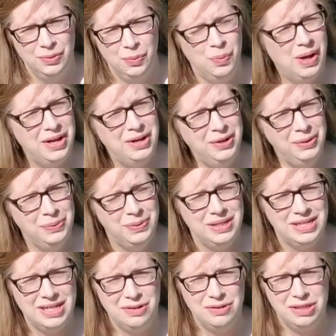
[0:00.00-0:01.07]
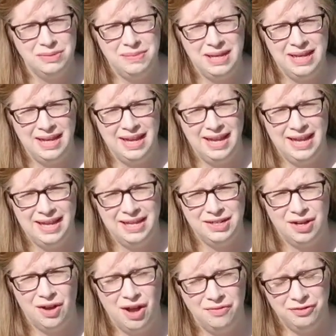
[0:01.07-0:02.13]
reached out to me
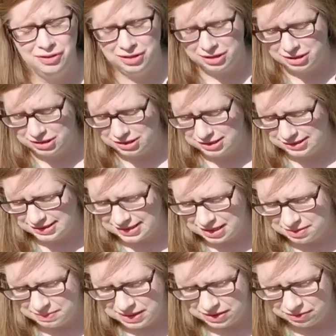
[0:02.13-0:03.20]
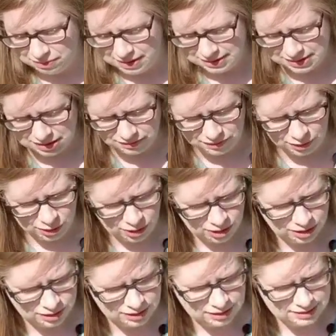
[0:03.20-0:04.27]
and offered to send me the rest of
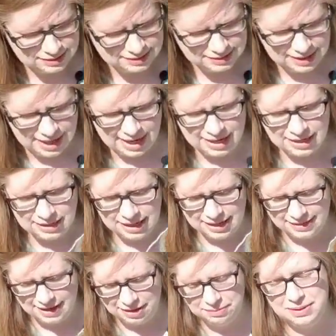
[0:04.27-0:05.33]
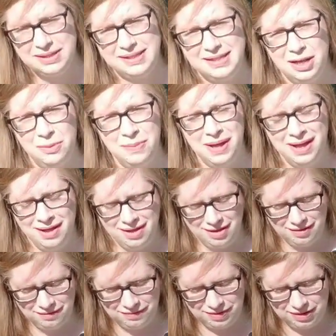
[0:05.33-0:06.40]
her skein. And that was Selma
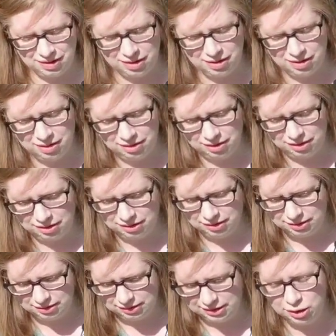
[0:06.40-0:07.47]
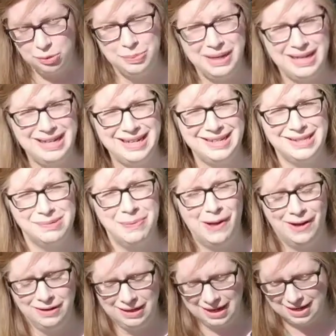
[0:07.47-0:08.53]
of the Little Big Knits
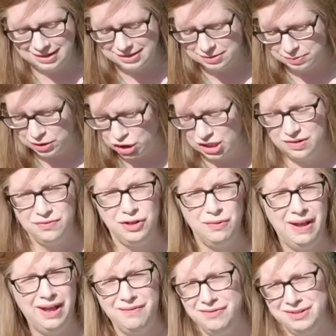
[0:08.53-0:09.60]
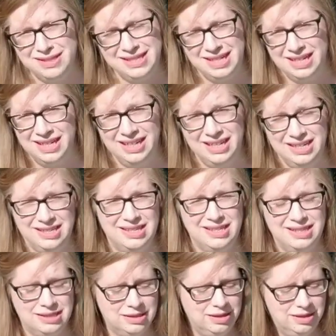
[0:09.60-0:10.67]
podcast, which if you haven't seen it,
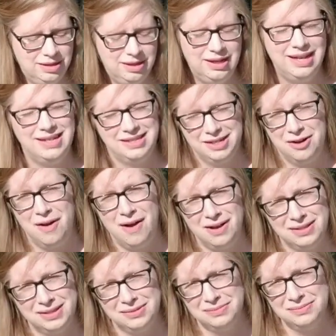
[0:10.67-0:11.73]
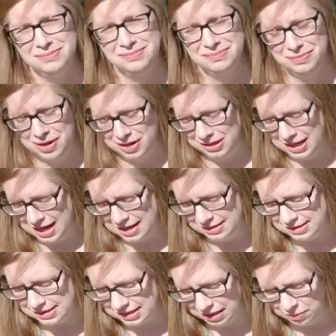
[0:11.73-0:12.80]
it's an awesome
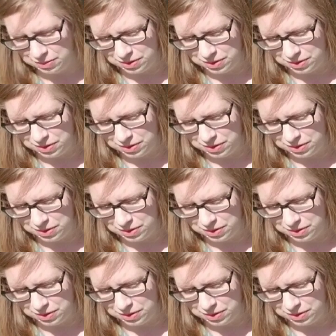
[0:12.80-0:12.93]
podcast. I